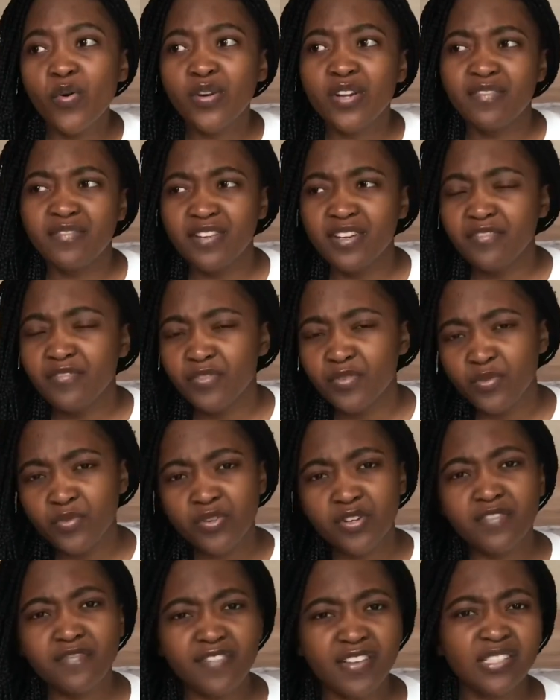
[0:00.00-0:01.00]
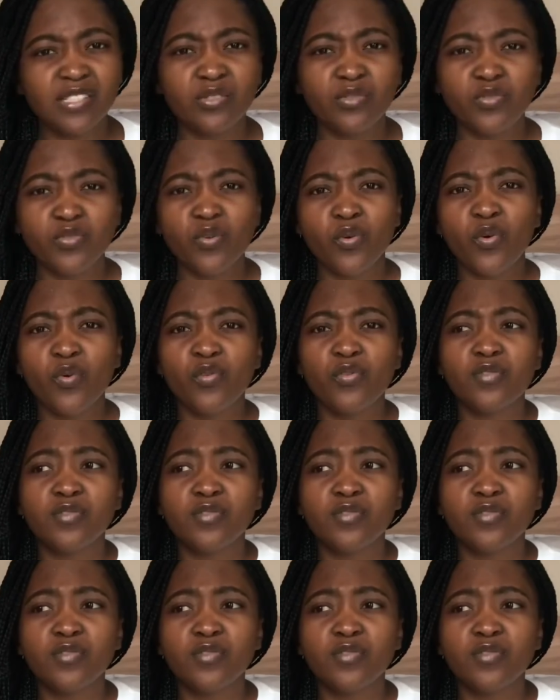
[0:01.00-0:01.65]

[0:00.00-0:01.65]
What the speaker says: Even if you don't invest on your own,